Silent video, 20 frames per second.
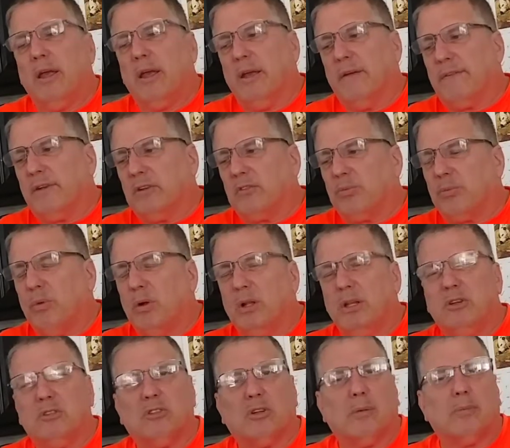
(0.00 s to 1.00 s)
If it's
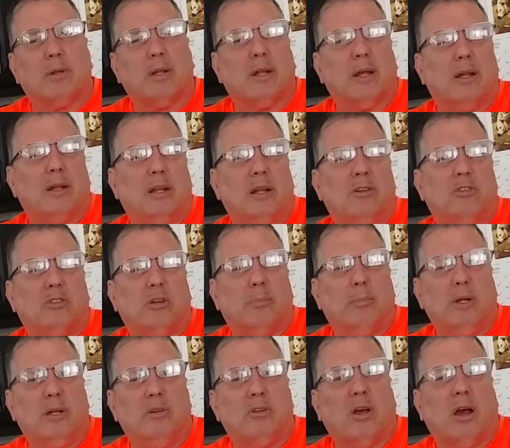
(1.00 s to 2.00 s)
really something that needs to
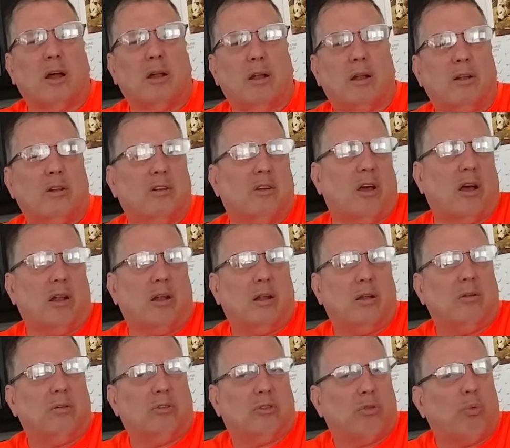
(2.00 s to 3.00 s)
be done in
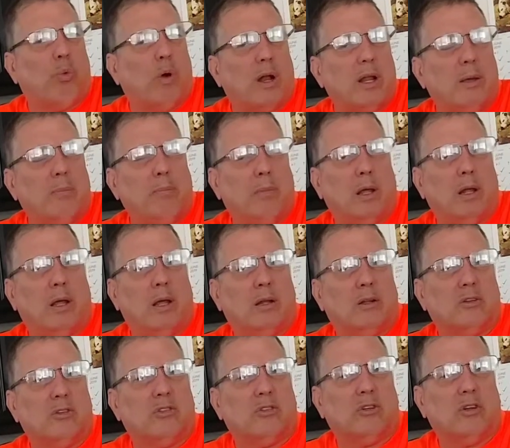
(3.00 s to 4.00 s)
20
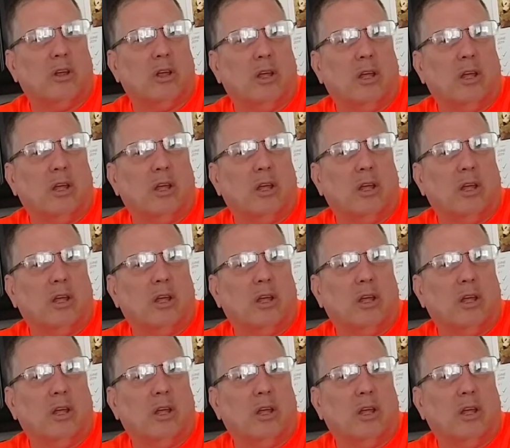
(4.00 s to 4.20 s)
minutes,